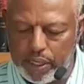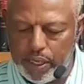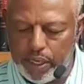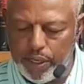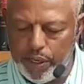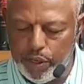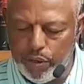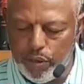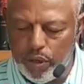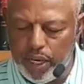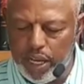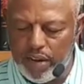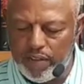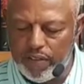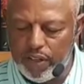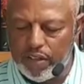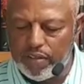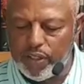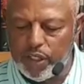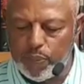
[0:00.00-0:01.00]
a new
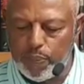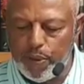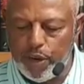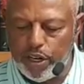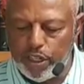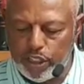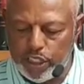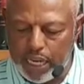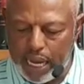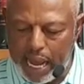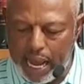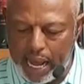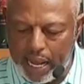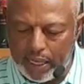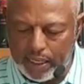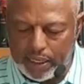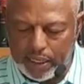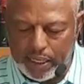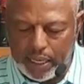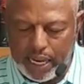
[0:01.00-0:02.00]
level of
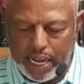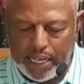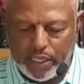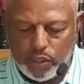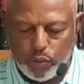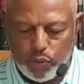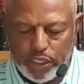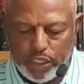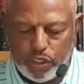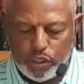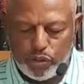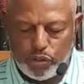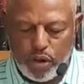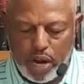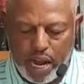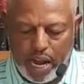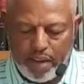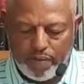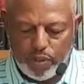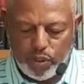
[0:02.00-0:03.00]
spirituality as we
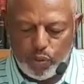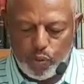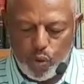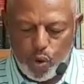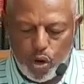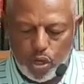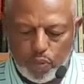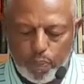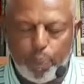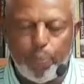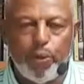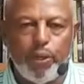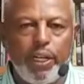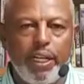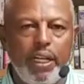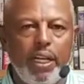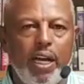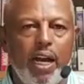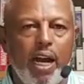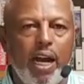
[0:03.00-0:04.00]
strive toward
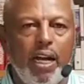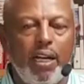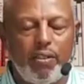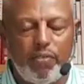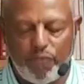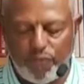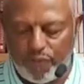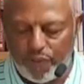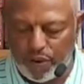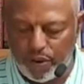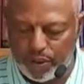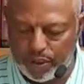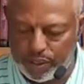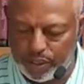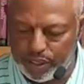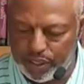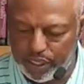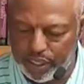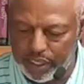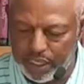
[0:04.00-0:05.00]
putting God
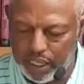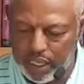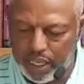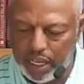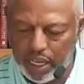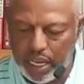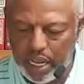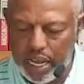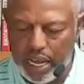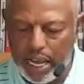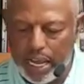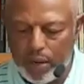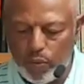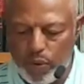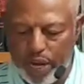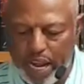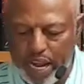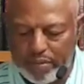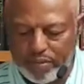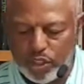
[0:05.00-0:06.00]
first. And
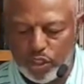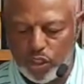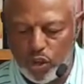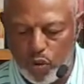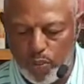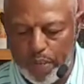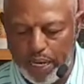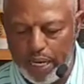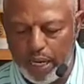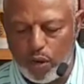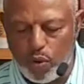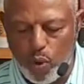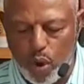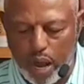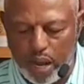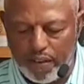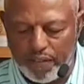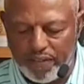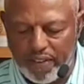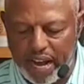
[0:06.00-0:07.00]
we have so many
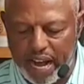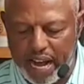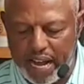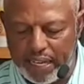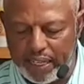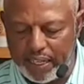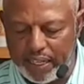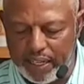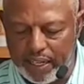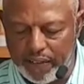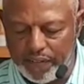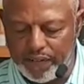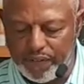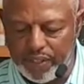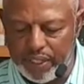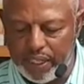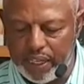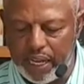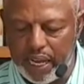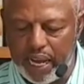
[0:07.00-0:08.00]
qualified,
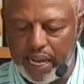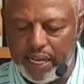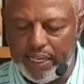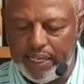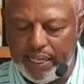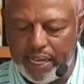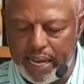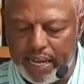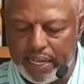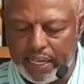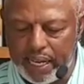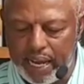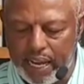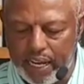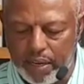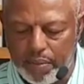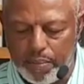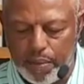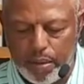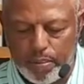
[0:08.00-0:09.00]
gifted, and
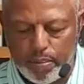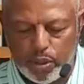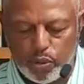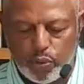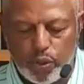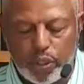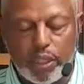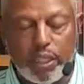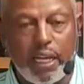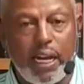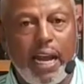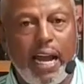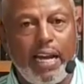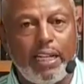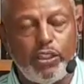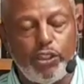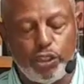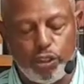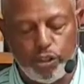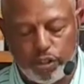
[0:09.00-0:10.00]
dedicated members within our
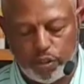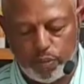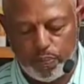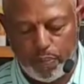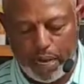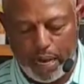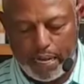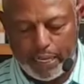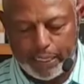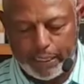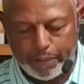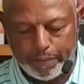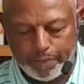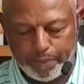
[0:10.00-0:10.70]
church body.